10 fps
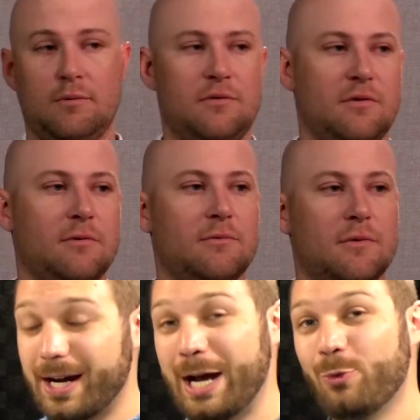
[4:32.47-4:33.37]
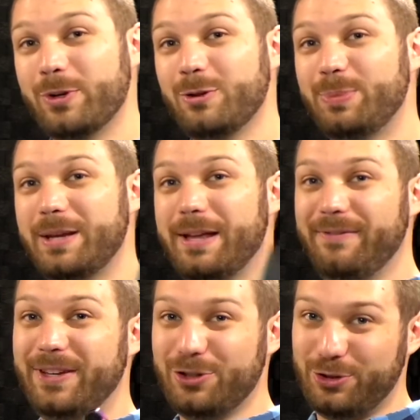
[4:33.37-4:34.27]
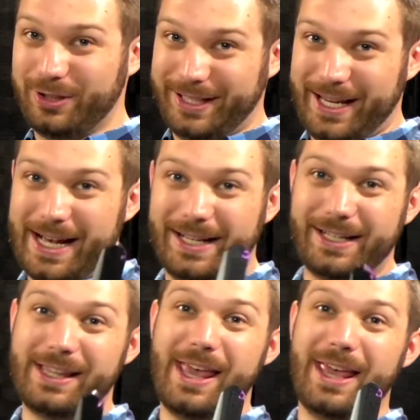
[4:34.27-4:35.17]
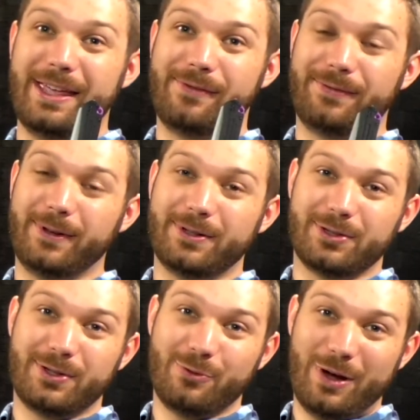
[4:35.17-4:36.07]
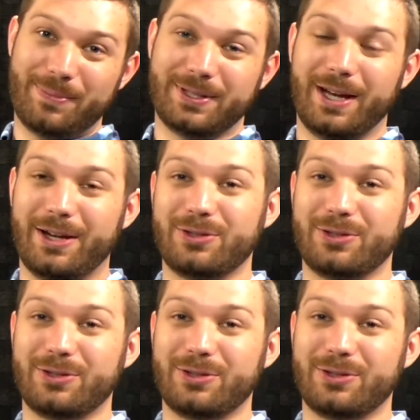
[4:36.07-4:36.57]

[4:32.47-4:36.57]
So I will be eventually adding a filter to the website